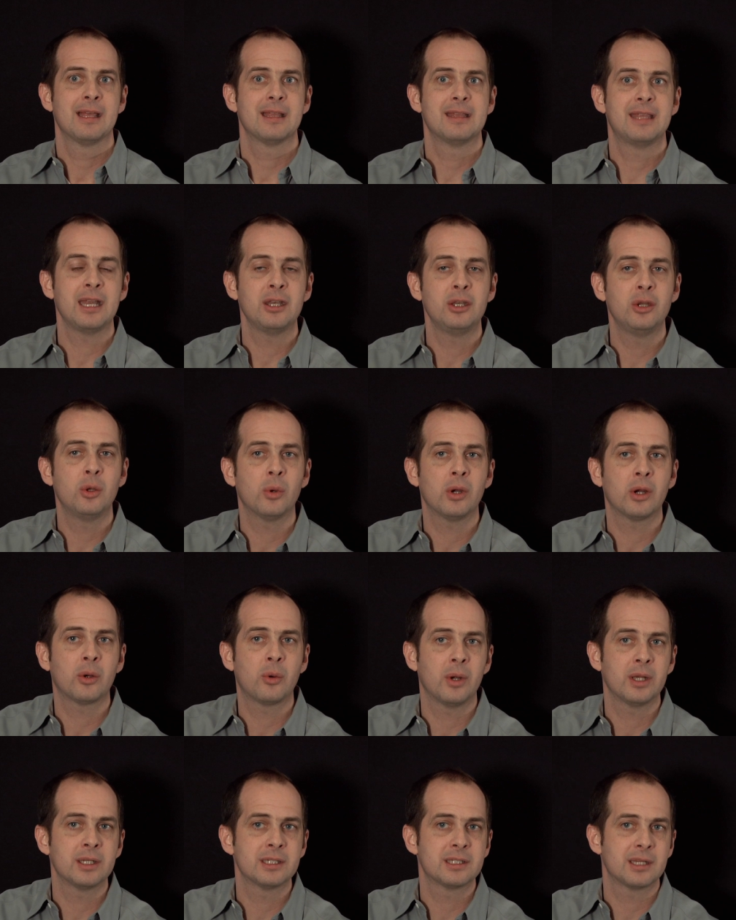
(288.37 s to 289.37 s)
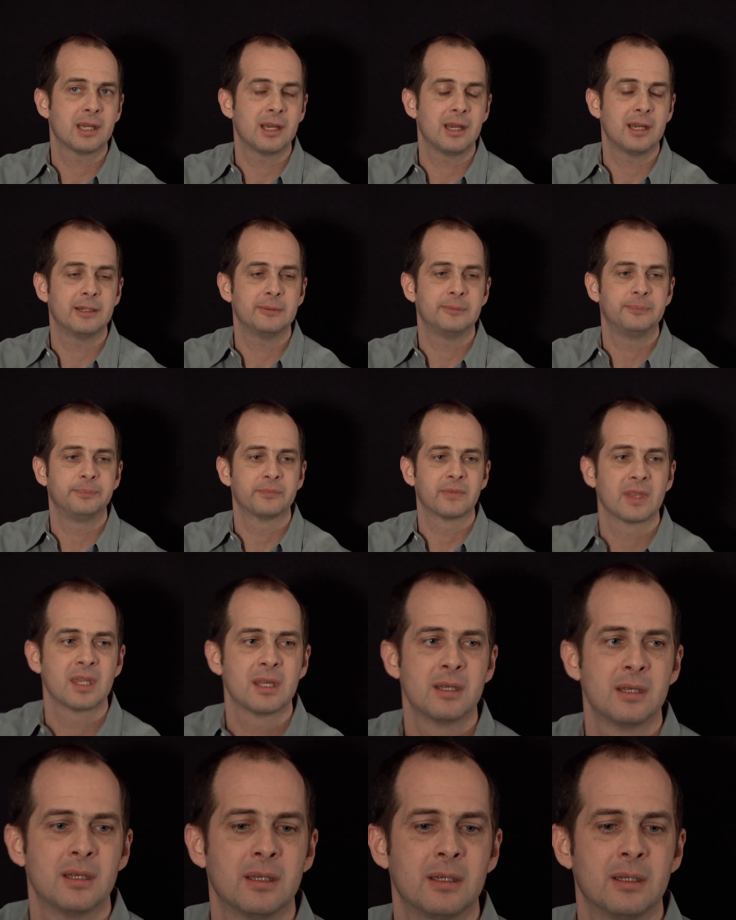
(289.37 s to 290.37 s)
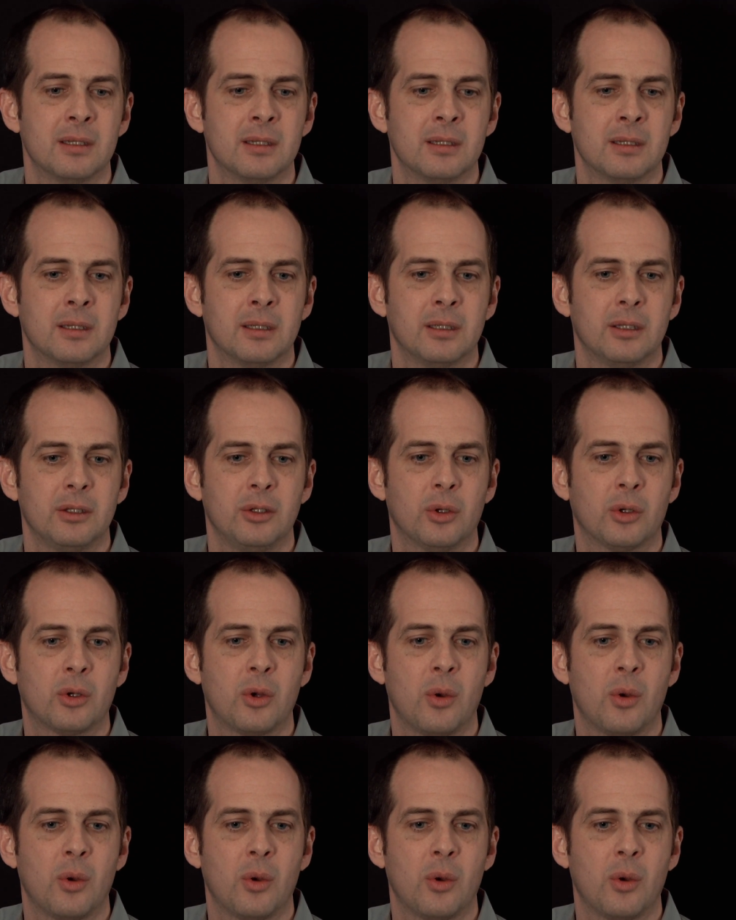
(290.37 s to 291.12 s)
then you are going to you're